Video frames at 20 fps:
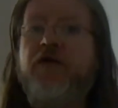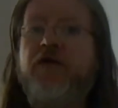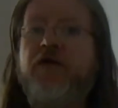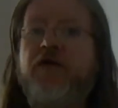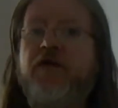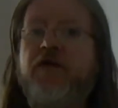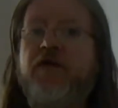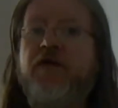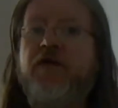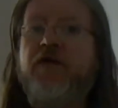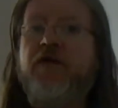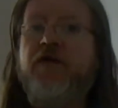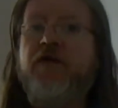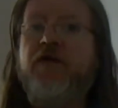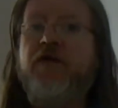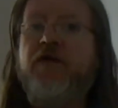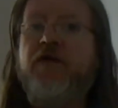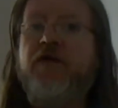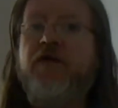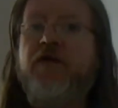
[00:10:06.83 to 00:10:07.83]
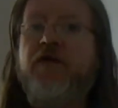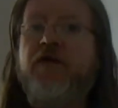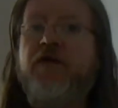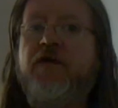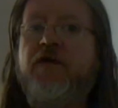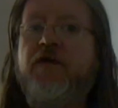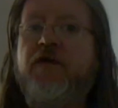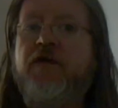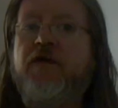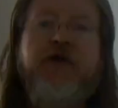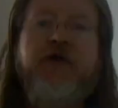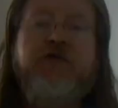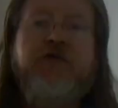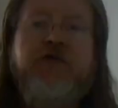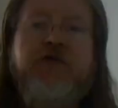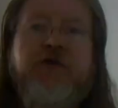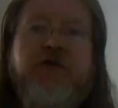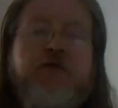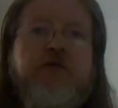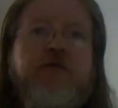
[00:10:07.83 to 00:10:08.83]
to what's available around
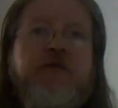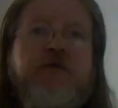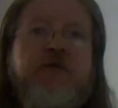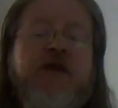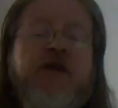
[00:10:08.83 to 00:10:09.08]
you,